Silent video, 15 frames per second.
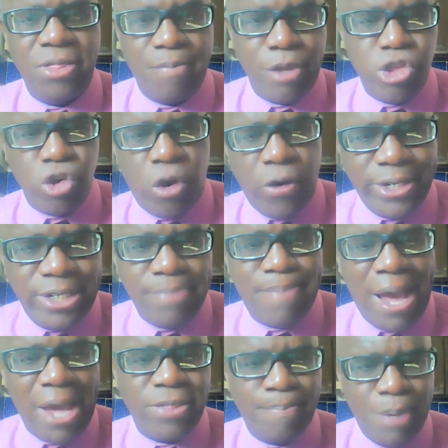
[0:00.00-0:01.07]
the majority,
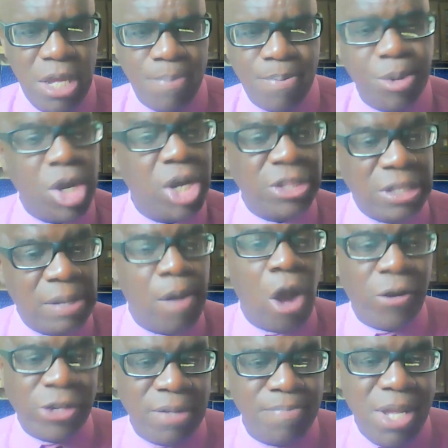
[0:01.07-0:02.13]
by the people? Because
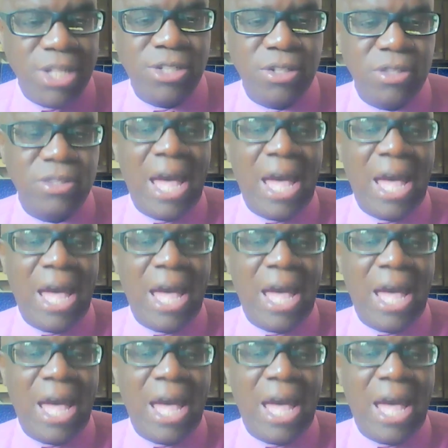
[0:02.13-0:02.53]
democracy means